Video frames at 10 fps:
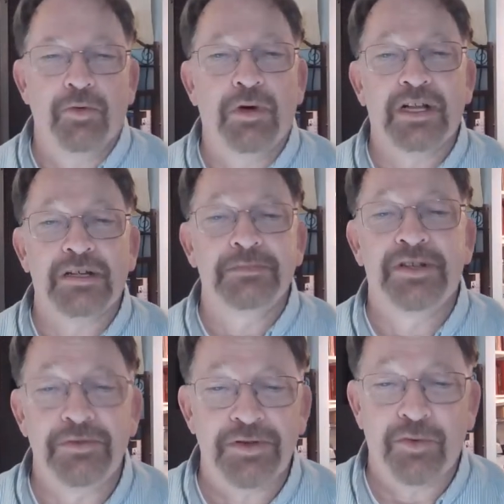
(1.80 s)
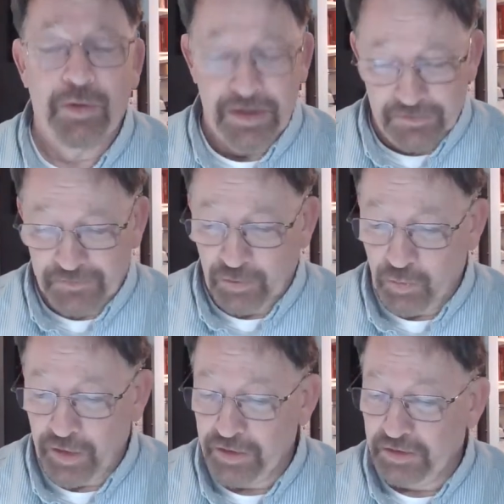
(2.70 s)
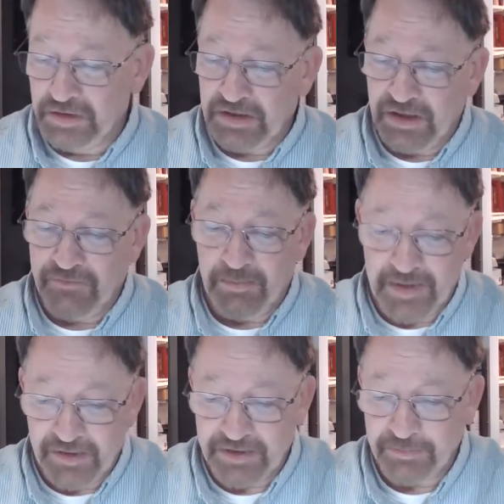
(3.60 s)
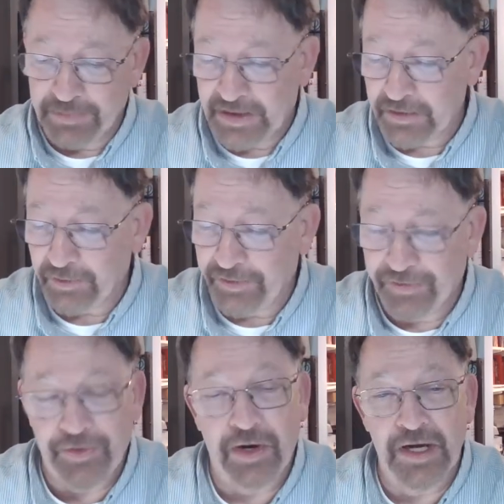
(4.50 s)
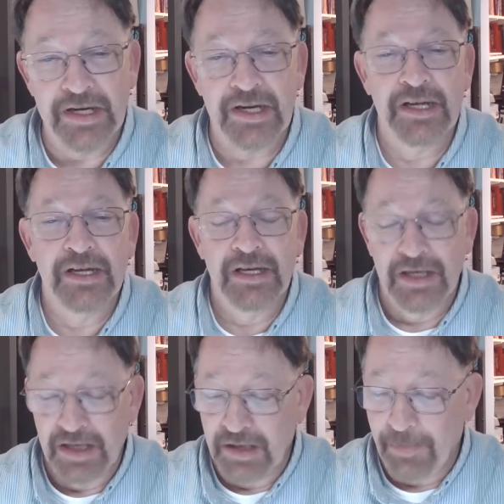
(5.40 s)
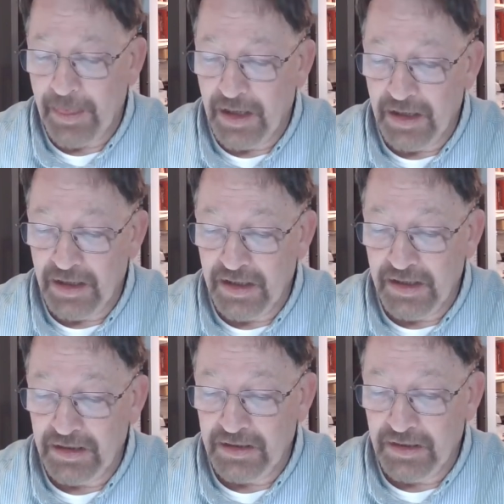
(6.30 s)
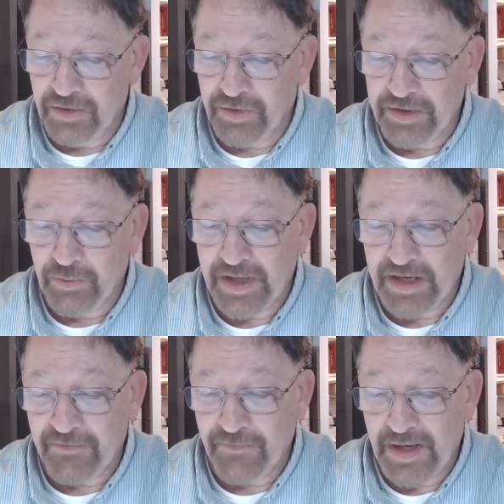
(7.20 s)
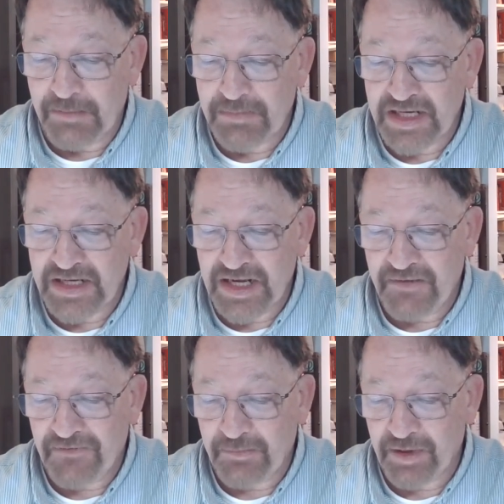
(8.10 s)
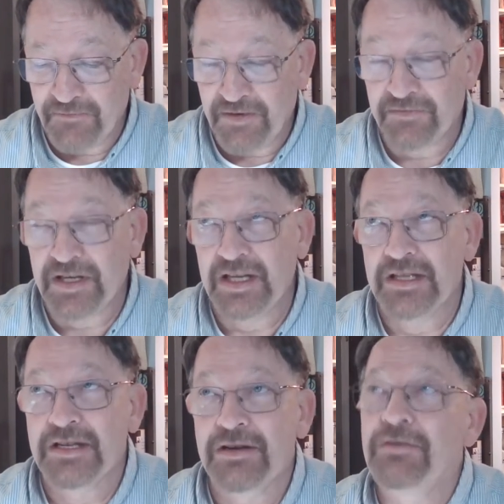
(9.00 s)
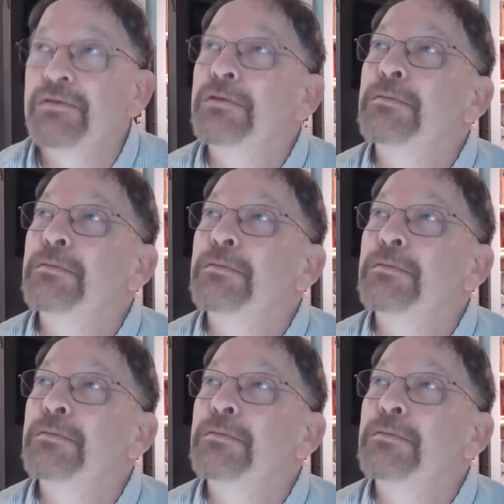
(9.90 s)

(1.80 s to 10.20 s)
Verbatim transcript: Welcome to the wonderful world of American political thought uh, during the week of Monday, February 15th to